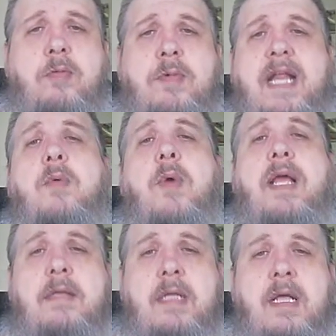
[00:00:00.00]
But
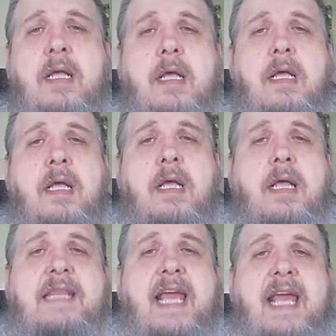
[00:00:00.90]
anyway,
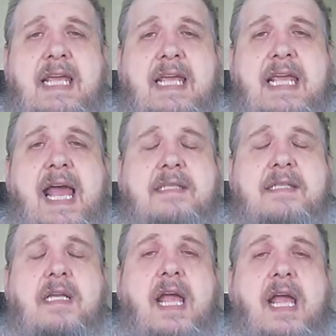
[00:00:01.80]
he asked
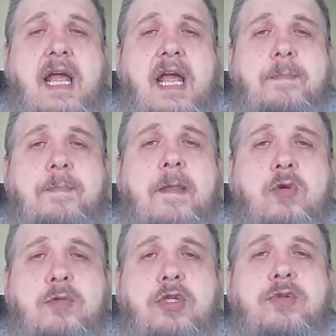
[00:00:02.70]
again,
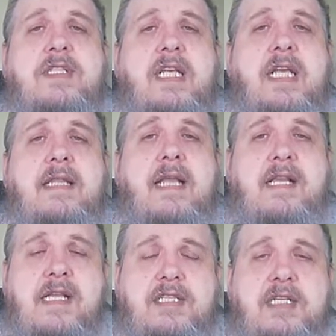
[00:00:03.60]
"Whom do you seek?" They
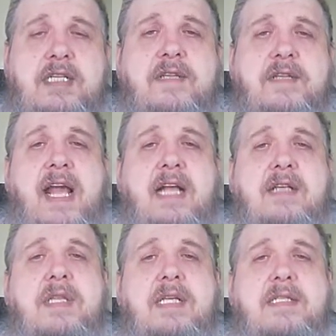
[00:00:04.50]
said, "Jesus of
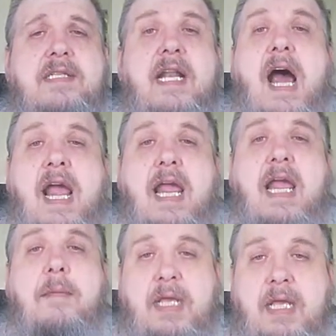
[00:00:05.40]
Nazareth." He said, "I
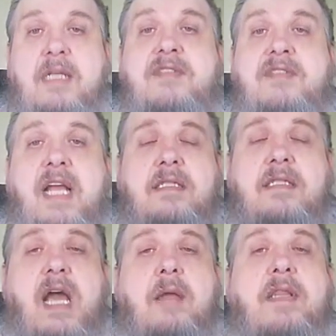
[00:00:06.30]
am he," a second
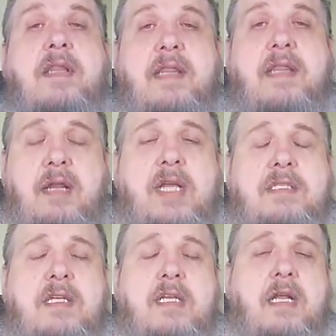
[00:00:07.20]
time, and then they
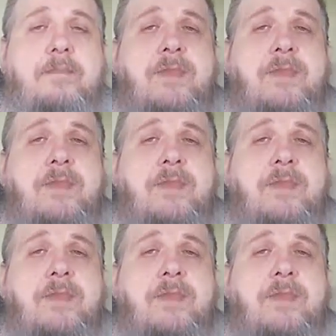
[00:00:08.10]
arrested him.